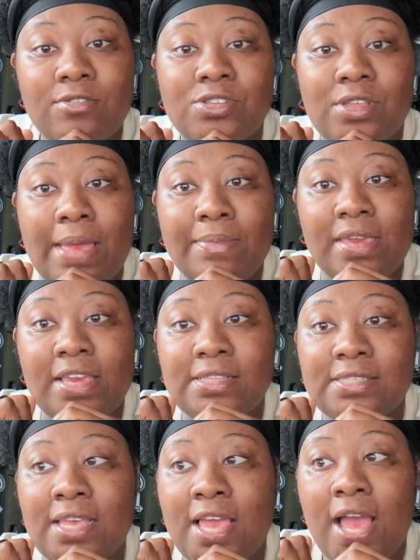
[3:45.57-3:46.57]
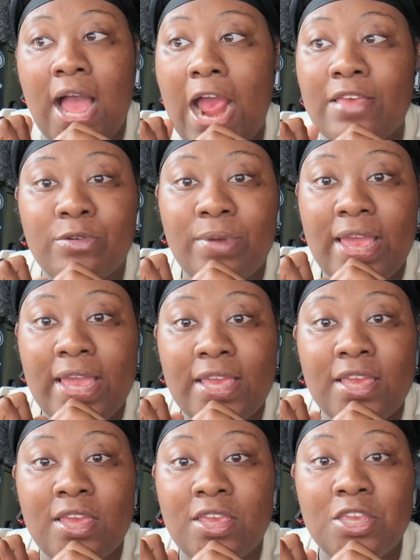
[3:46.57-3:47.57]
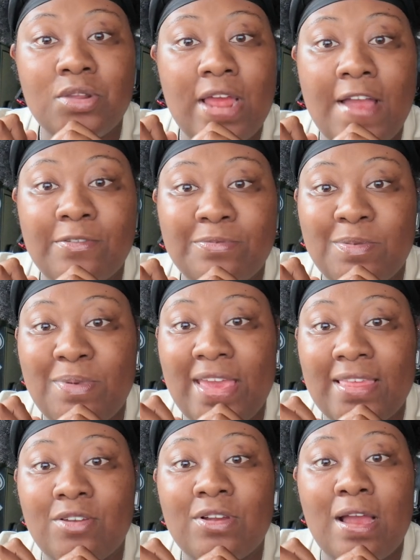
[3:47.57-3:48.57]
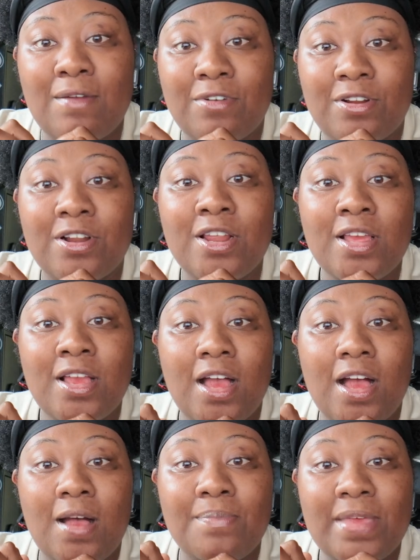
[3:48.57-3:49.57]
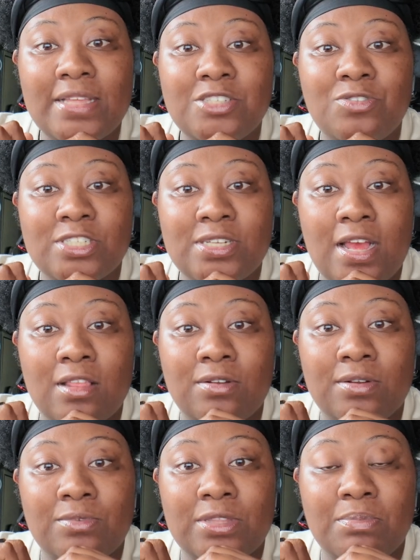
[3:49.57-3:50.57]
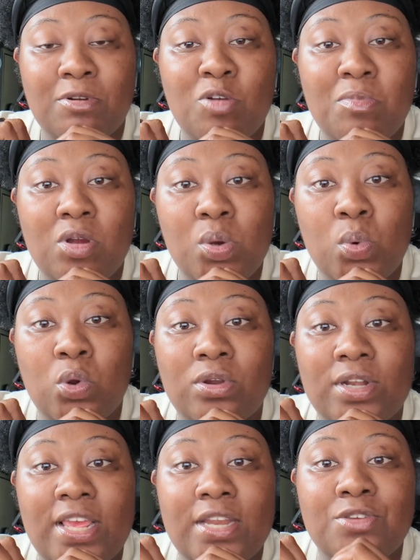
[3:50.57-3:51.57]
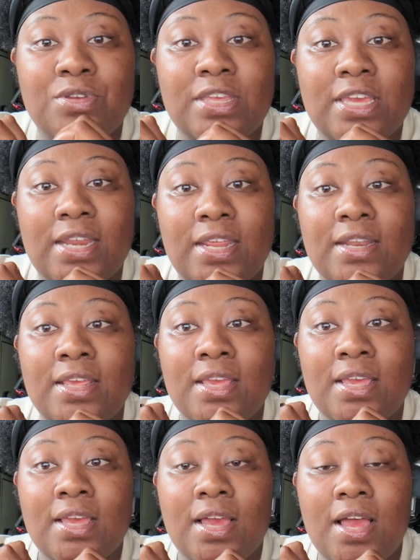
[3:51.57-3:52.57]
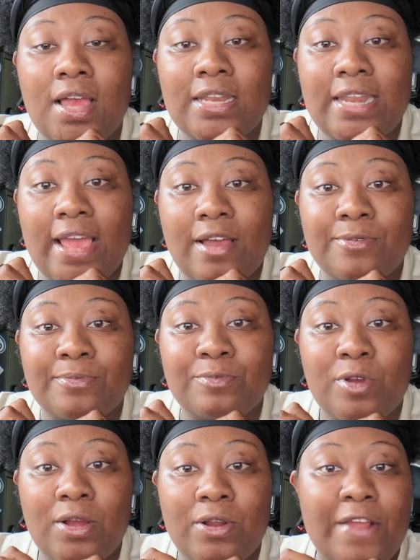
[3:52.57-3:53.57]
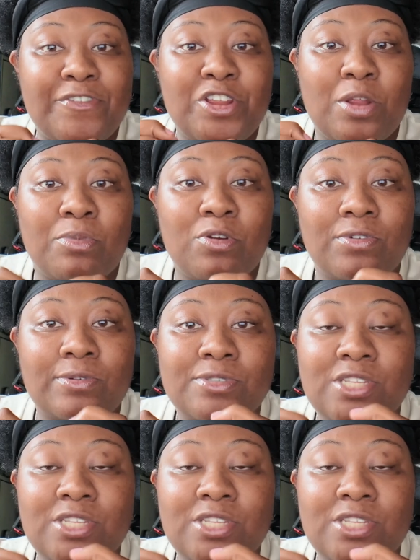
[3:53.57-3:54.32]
So that means either way, you don't have to pay. They'll cover that $200 with the promo award and you can get it now or after your approval.